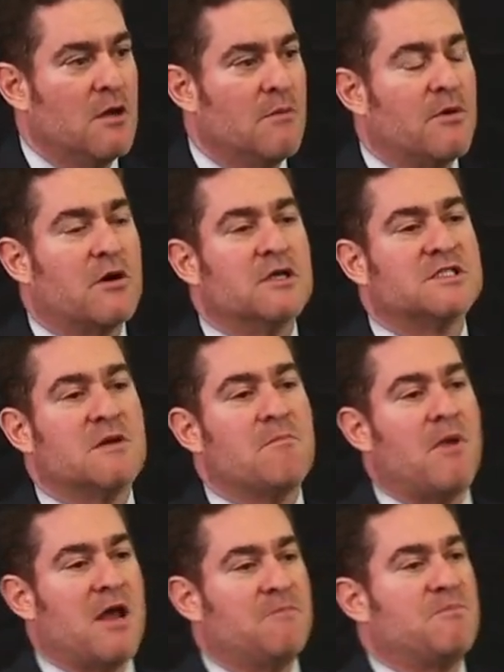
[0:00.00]
Because it
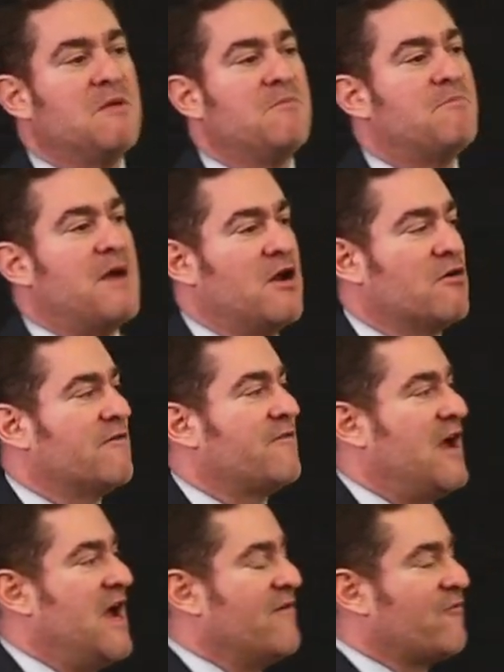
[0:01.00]
might be better for
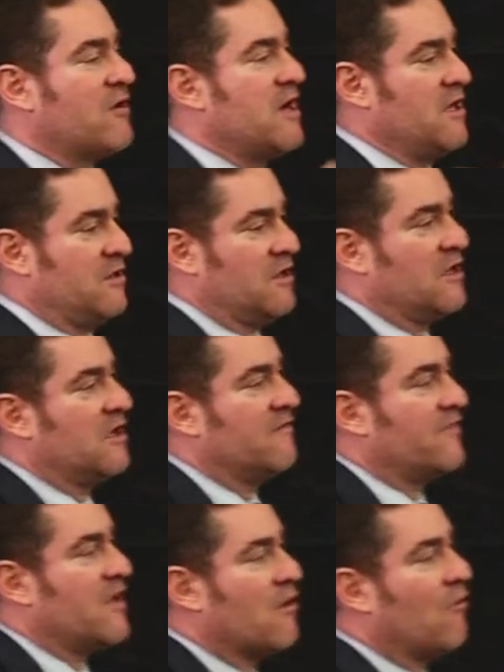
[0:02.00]
every entity
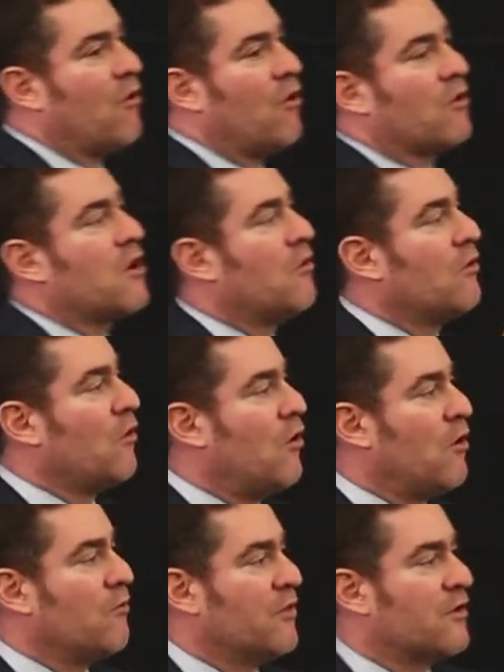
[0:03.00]
if they all go
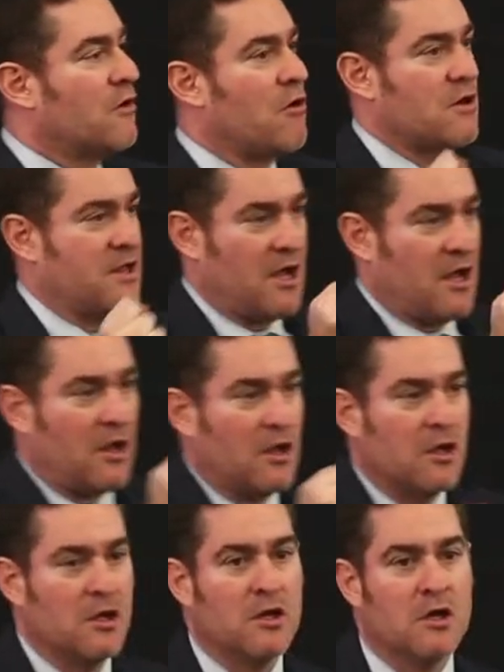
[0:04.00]
along with the cartel,
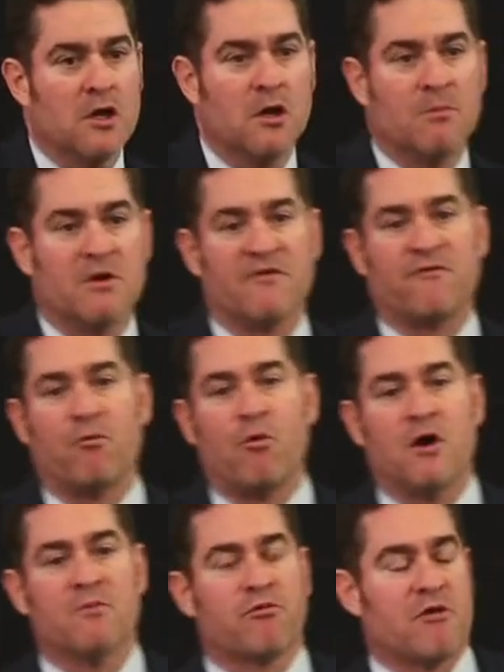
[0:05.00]
but if
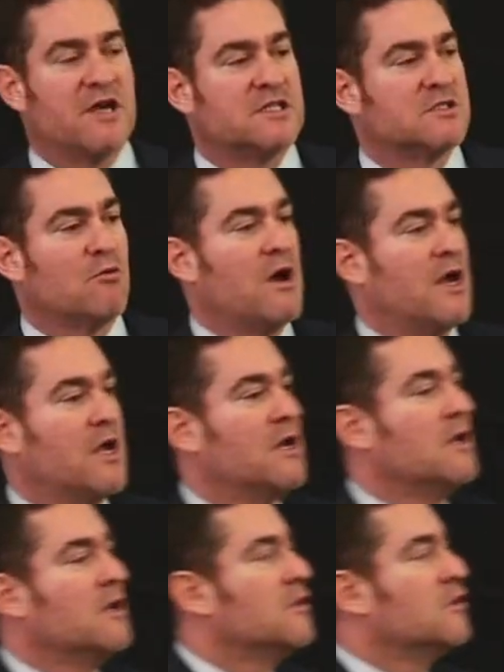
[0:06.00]
one breaks away,
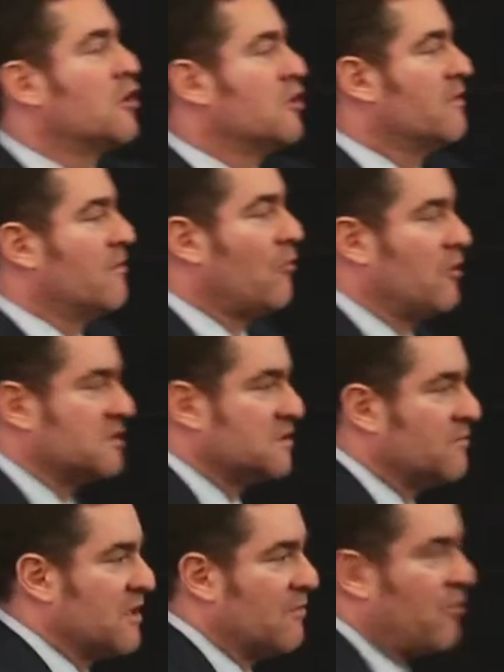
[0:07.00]
none of them wants to be a